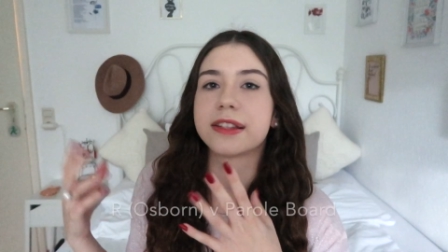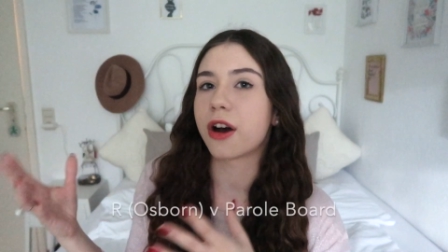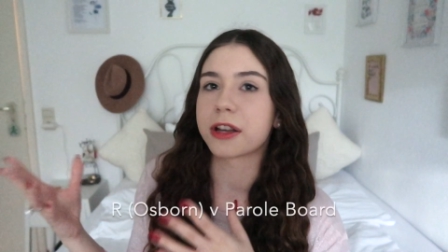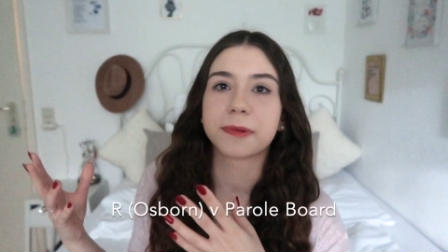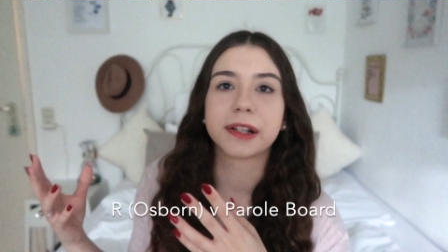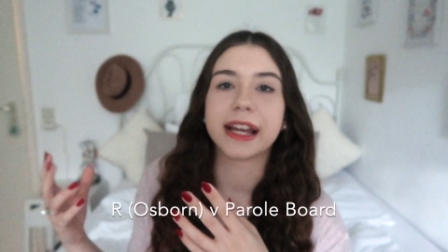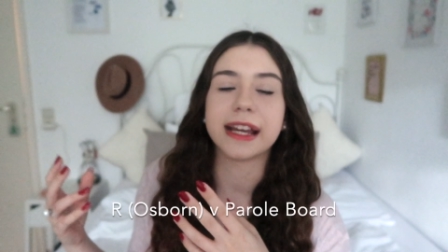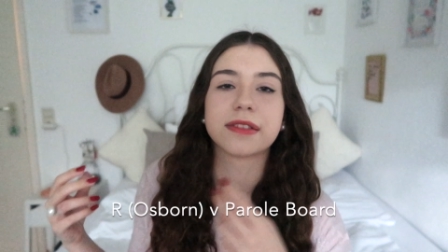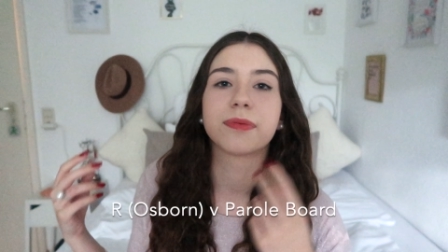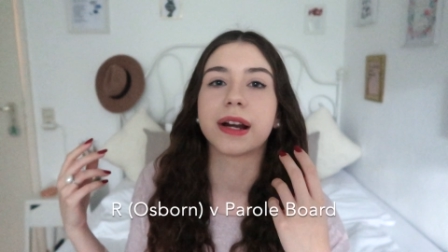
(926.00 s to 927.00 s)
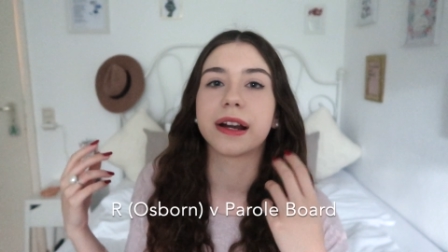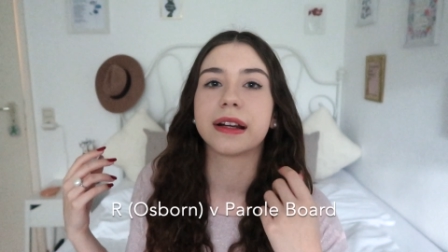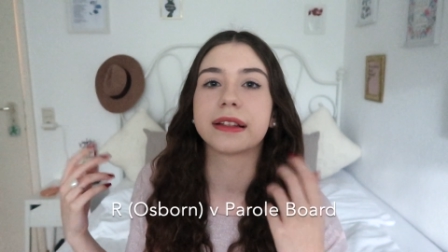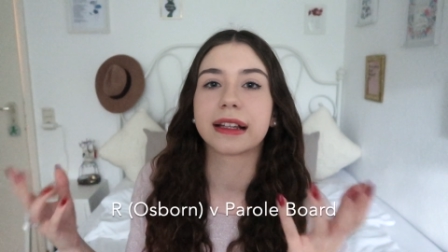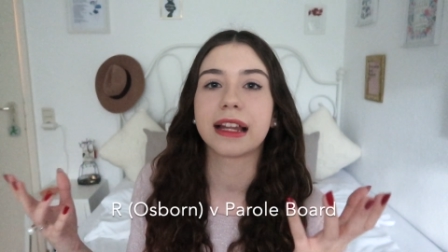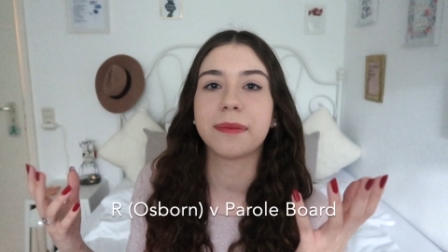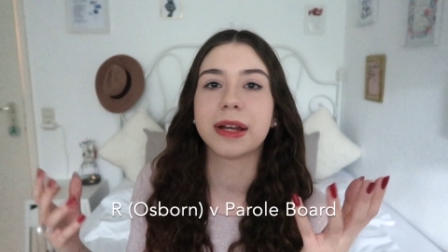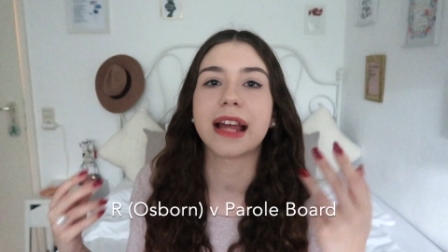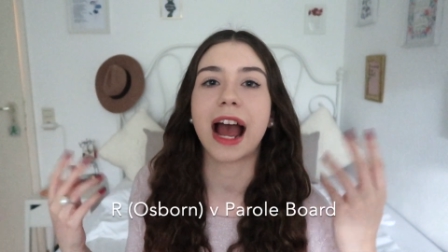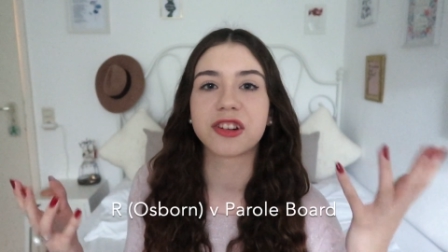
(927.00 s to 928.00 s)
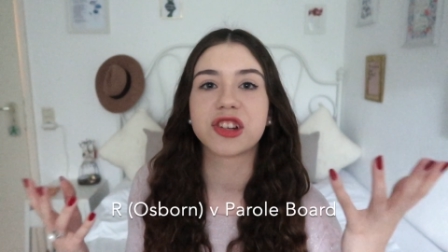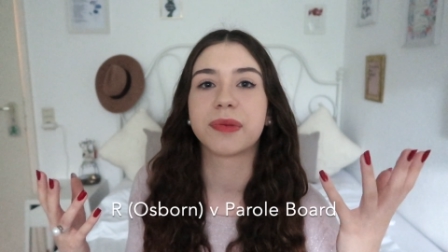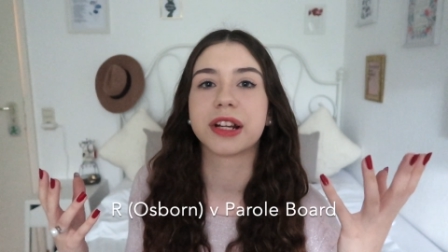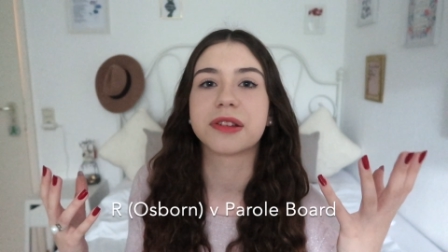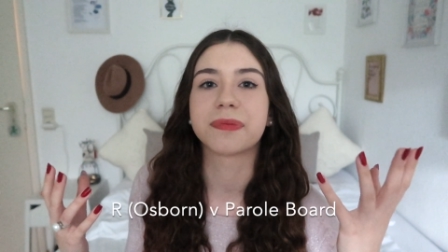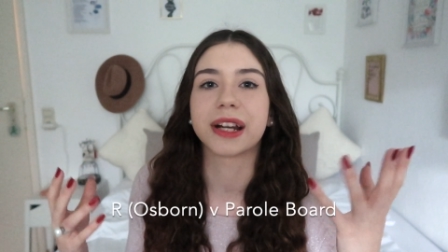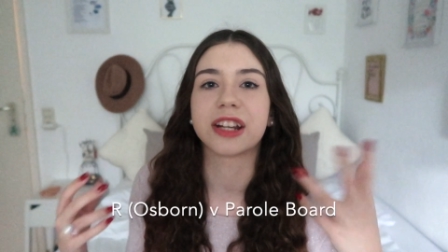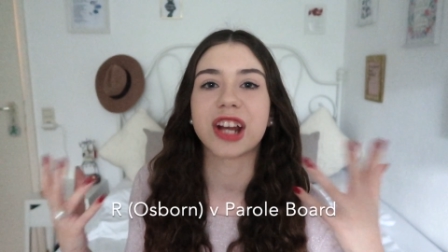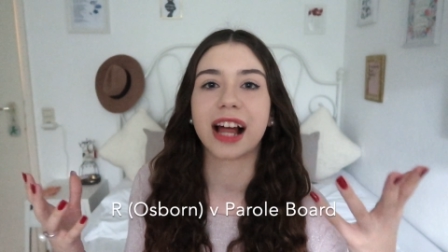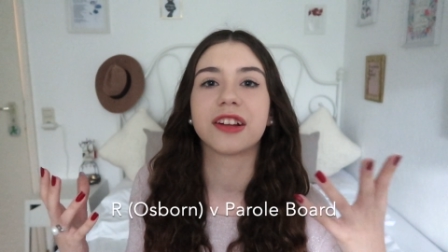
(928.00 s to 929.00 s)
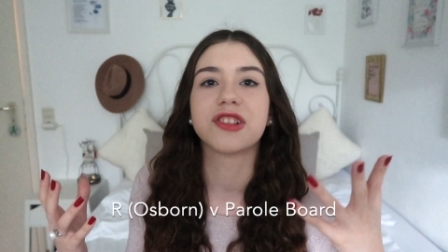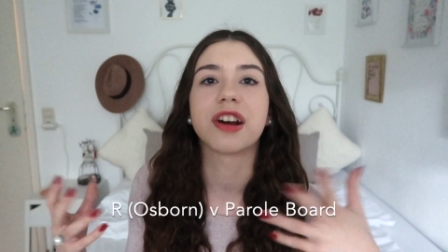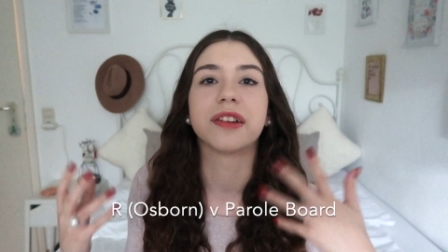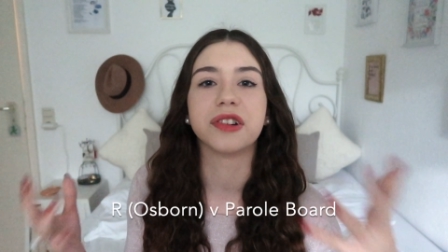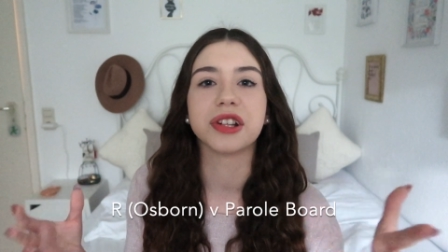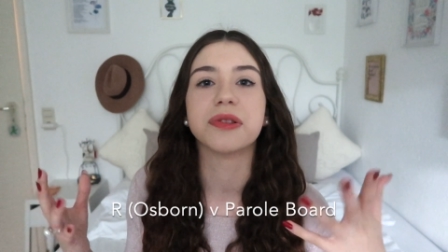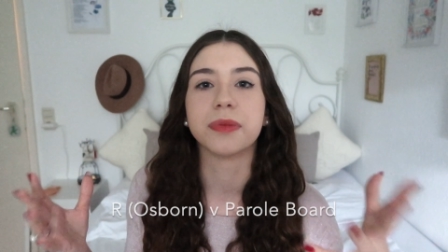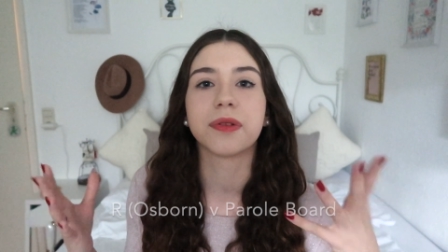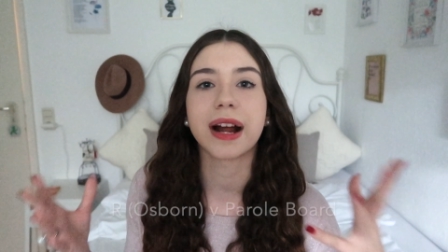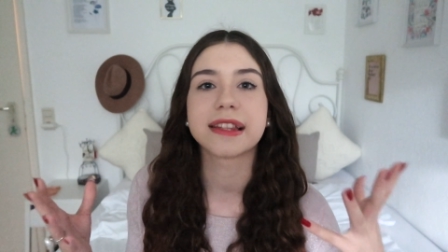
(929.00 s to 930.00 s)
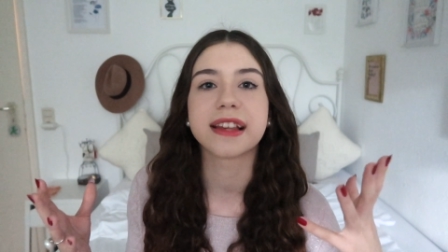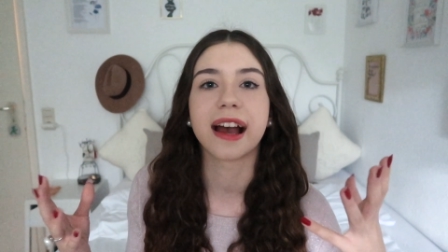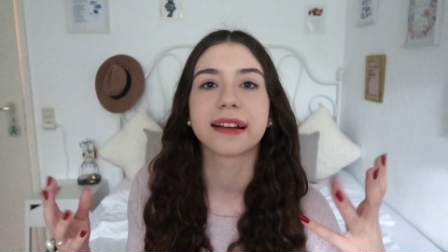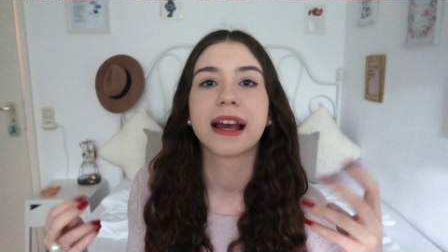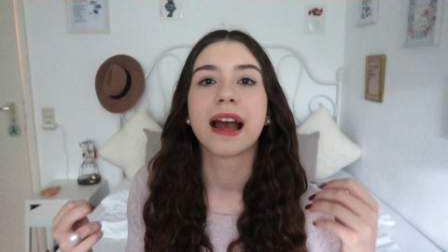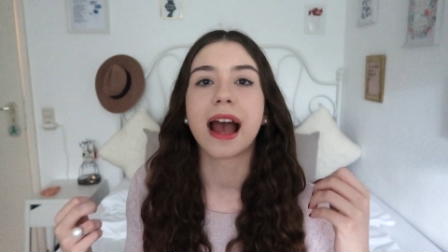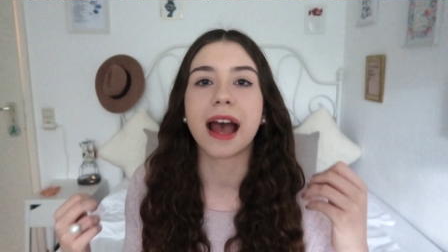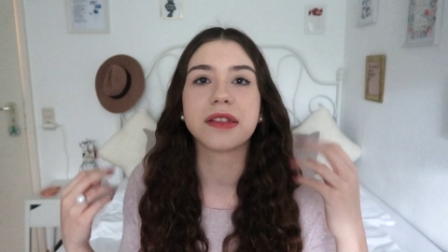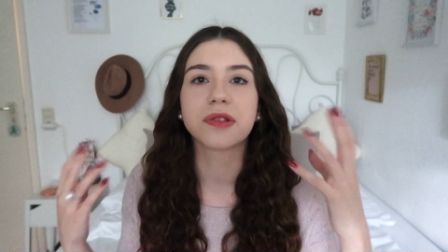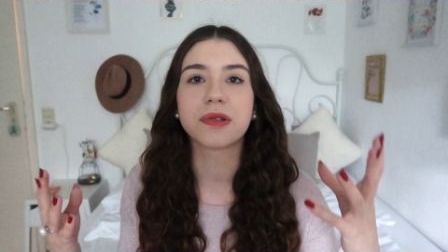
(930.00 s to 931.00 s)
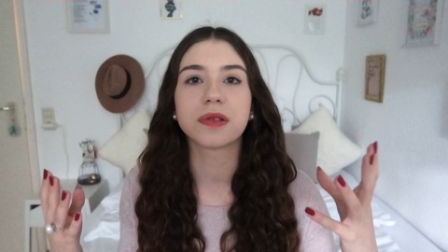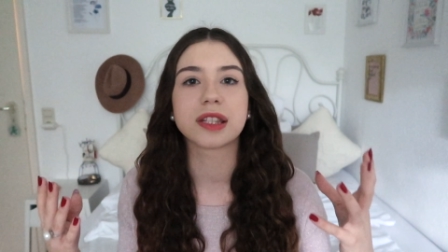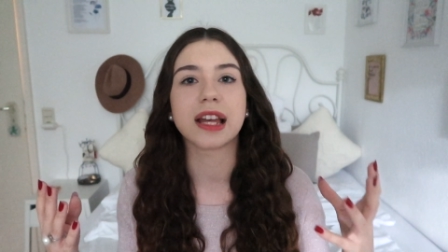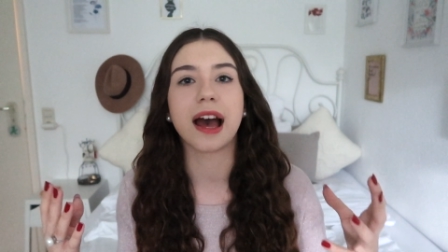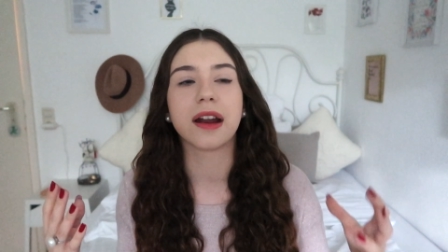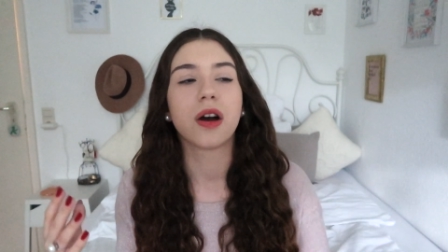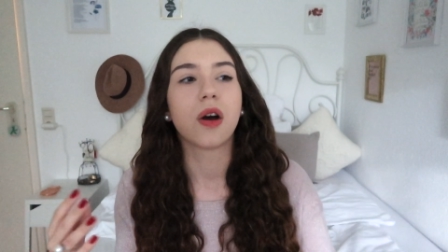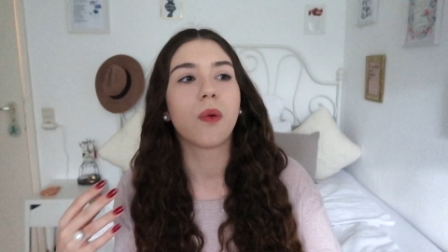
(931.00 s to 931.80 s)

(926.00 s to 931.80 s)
is the Osborn case, where the claimant actually wanted to bring a challenge under the Human Rights Act, and the court said,